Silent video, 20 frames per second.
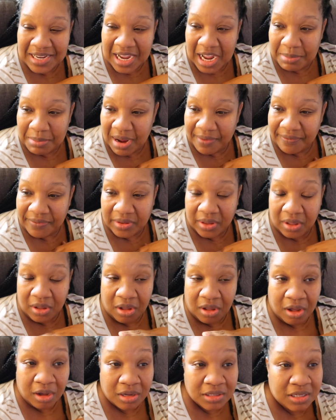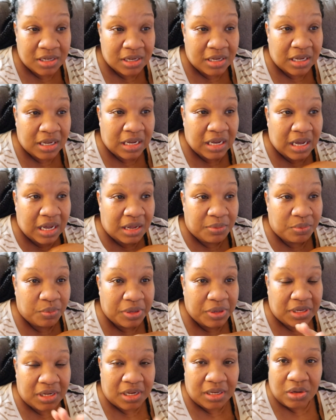time I vlogged. Um,
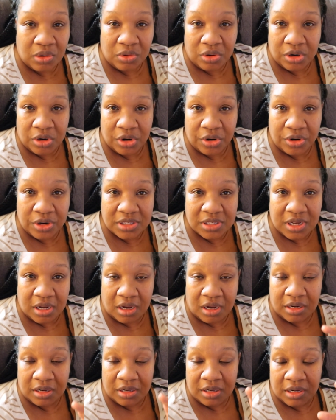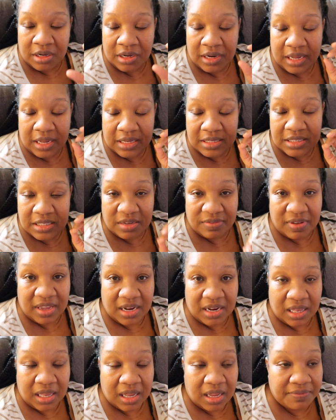we did go to Curtis Connor.
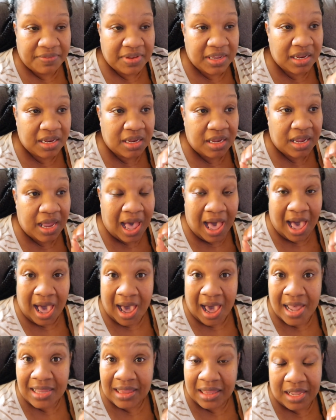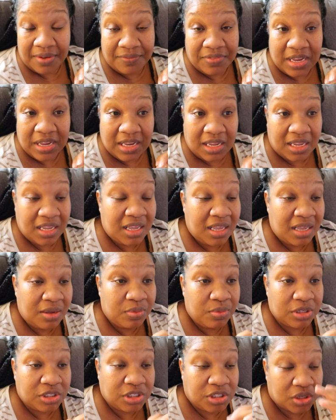Savannah loved it. I loved it. He
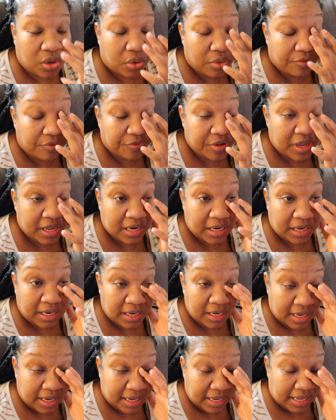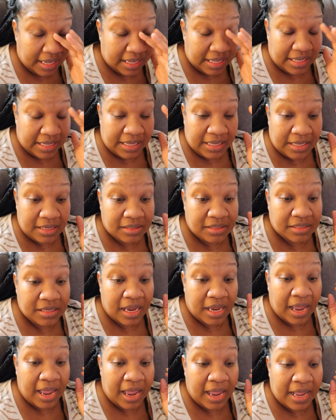was so funny. He's,
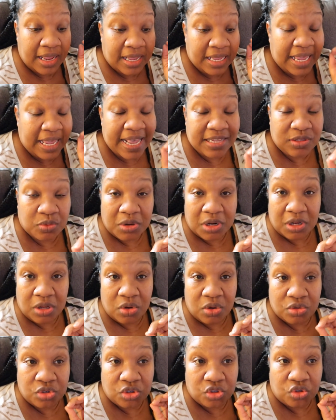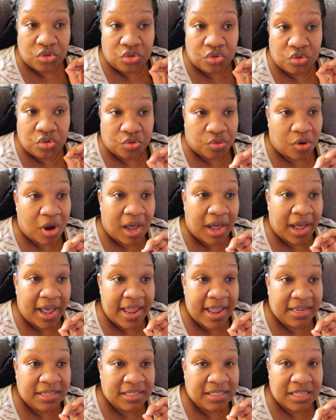he has one of those
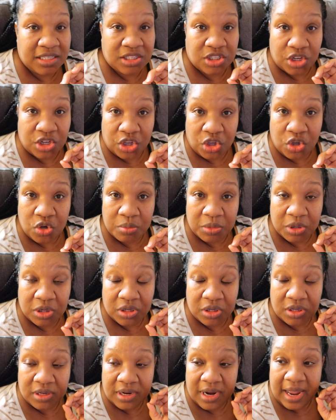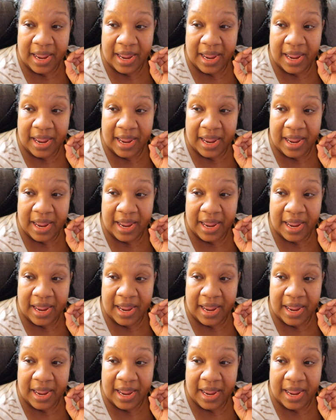dry sense of humor,